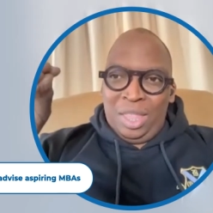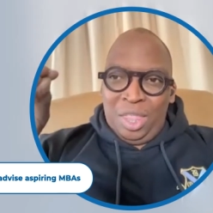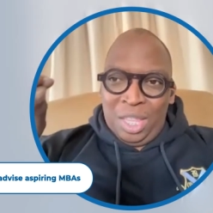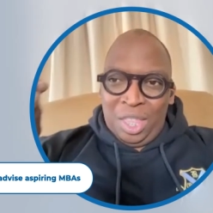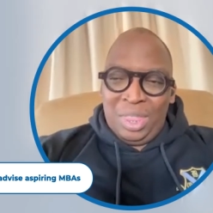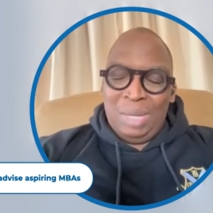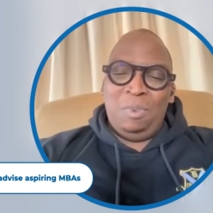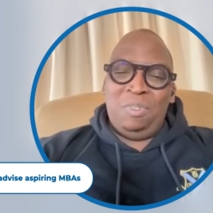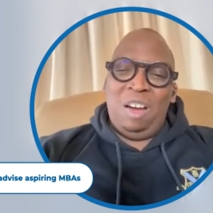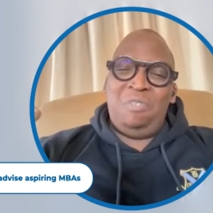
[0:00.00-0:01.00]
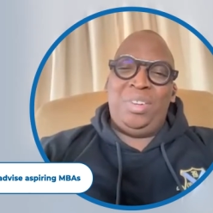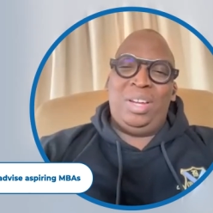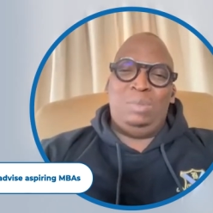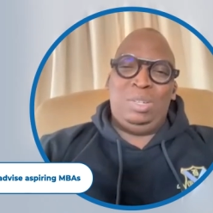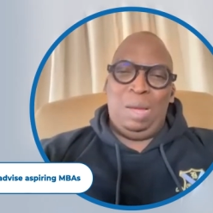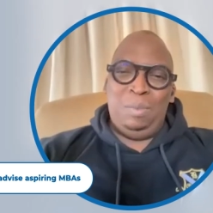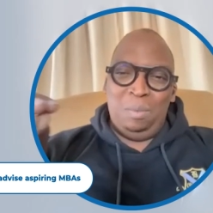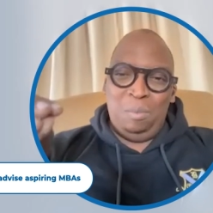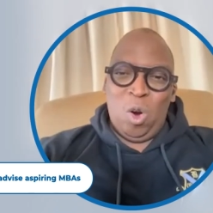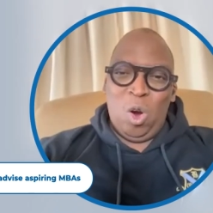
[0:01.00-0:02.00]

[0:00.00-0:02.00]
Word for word: the theme of Africa is becoming